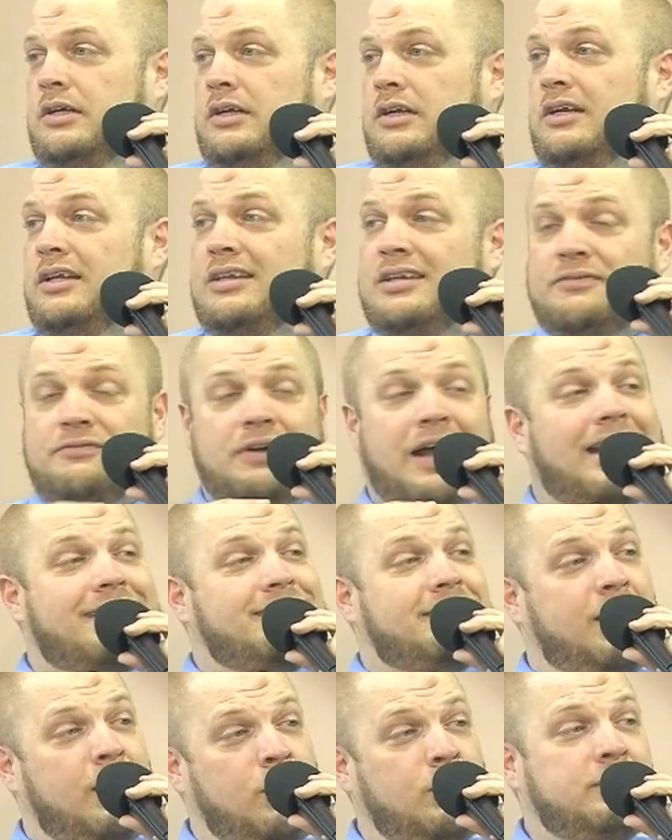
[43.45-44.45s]
Because if I
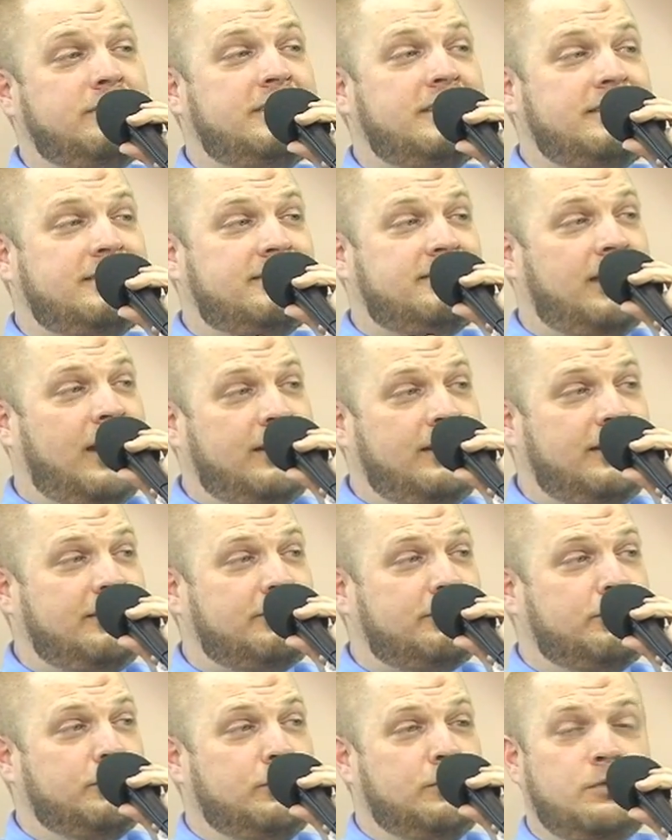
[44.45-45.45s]
don't teach Sunday
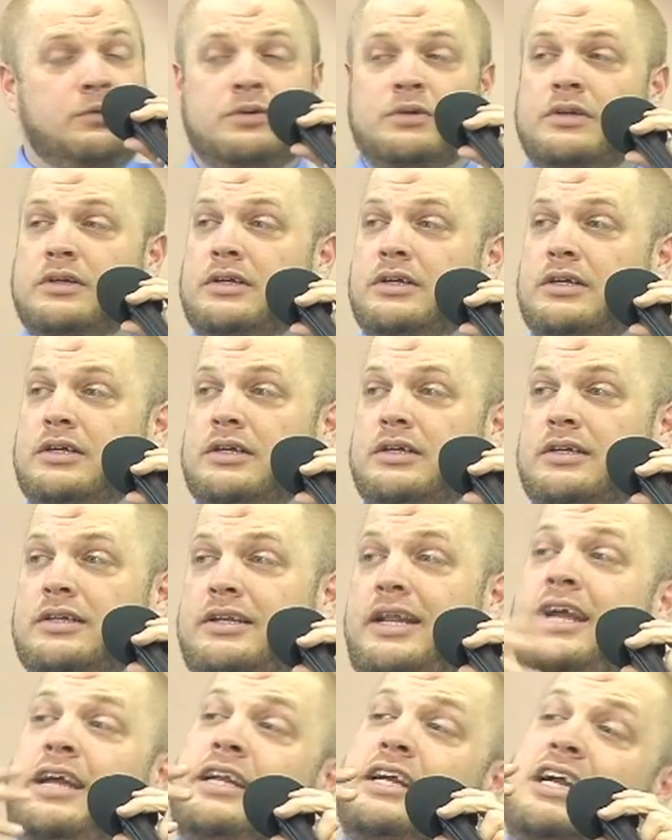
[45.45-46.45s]
school,
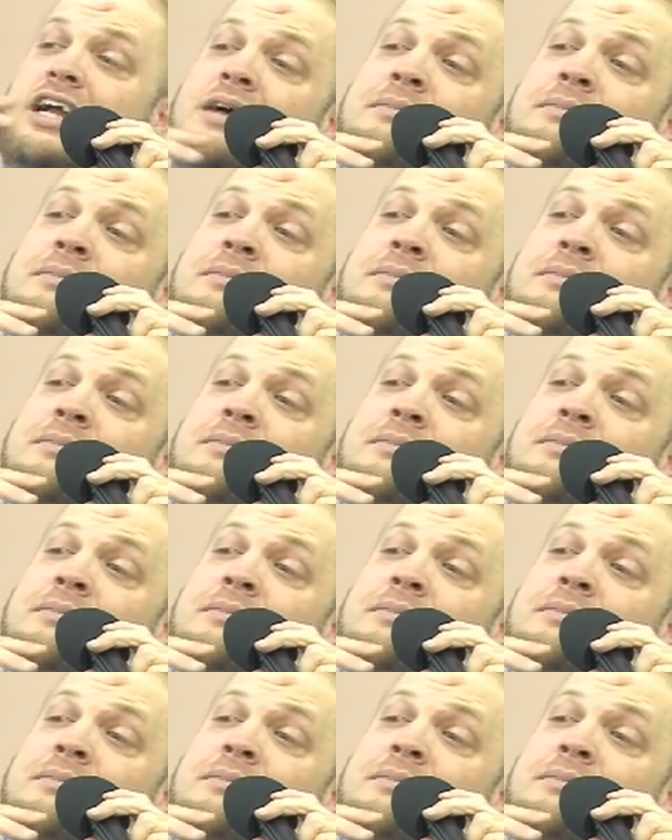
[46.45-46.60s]
they're going to